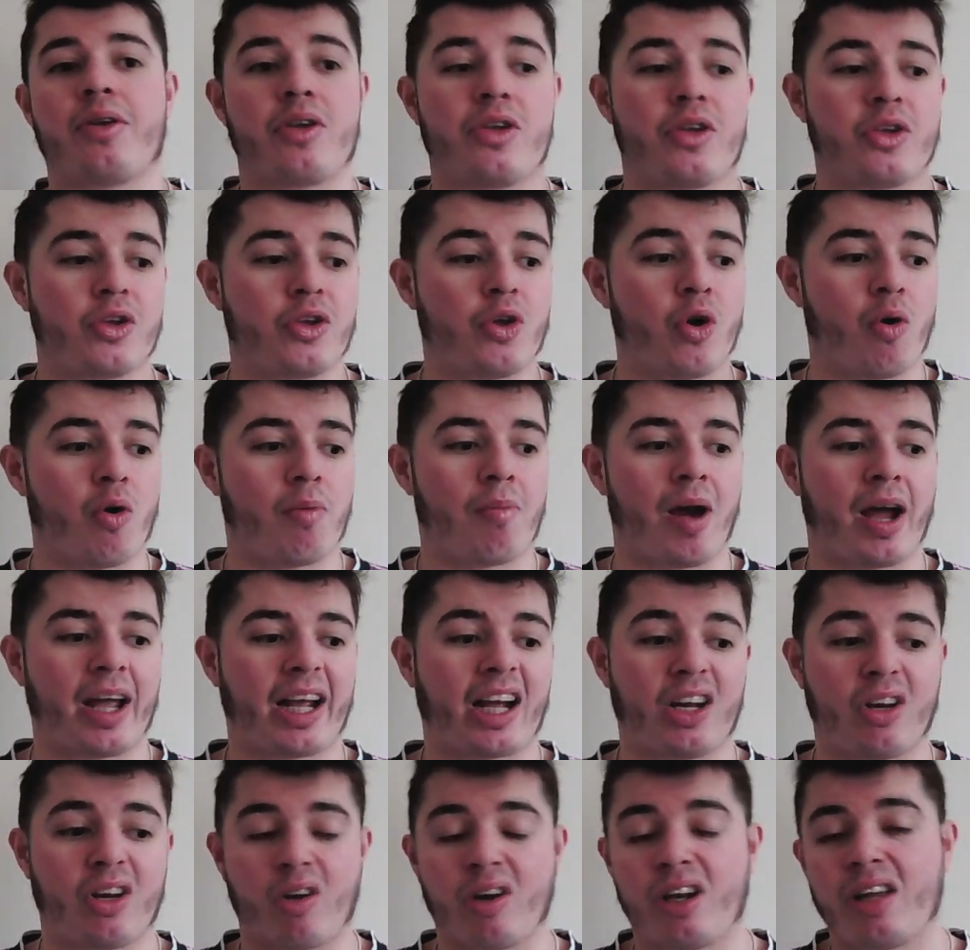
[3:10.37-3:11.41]
You're
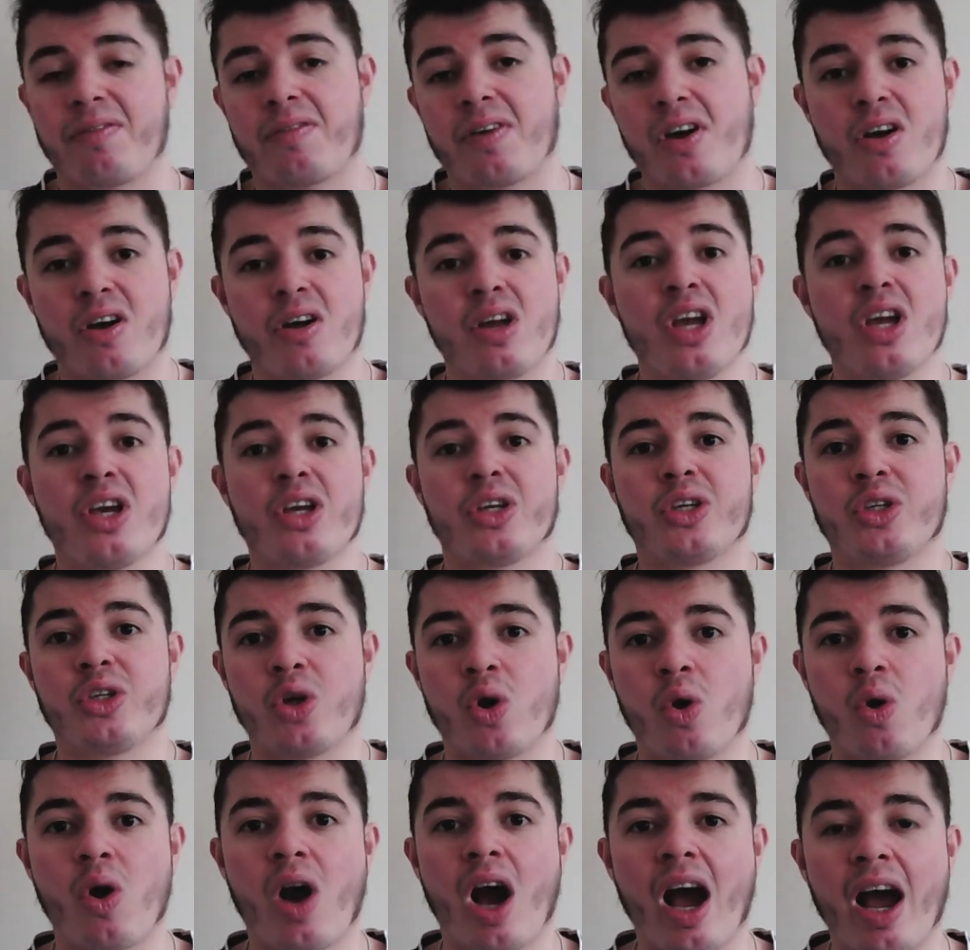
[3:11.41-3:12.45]
Michael Oliver.
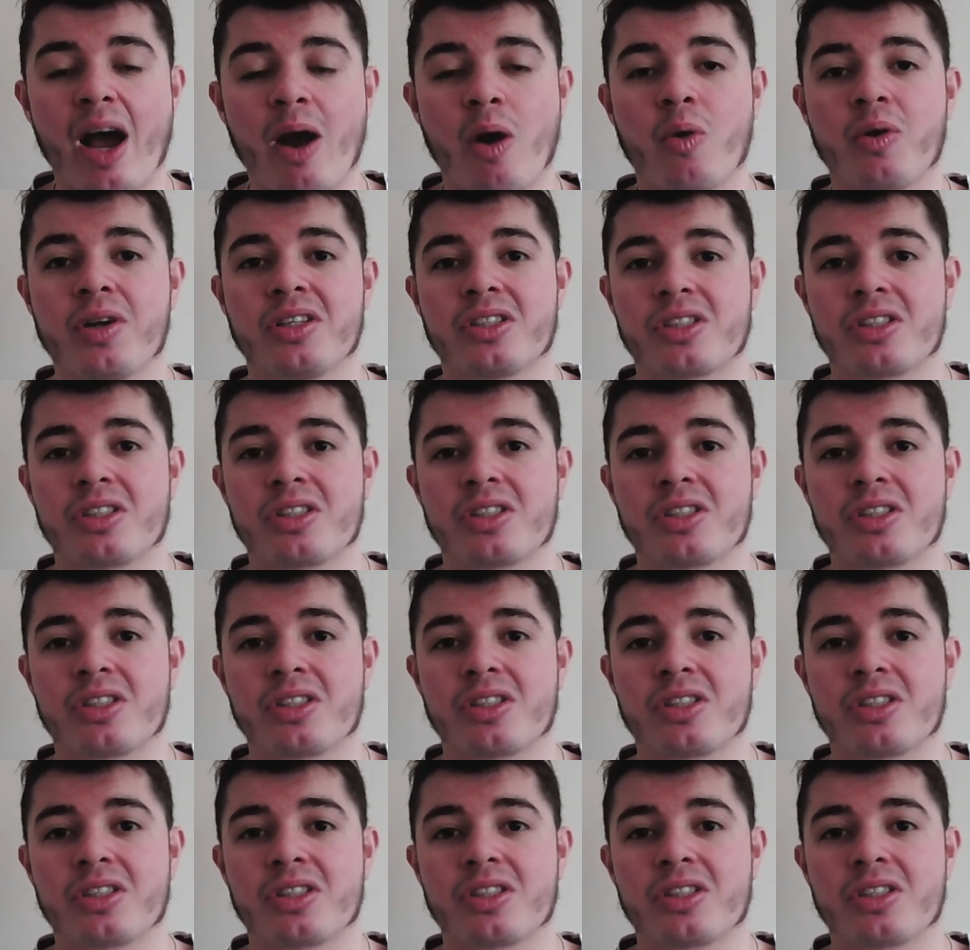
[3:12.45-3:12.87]
You're held in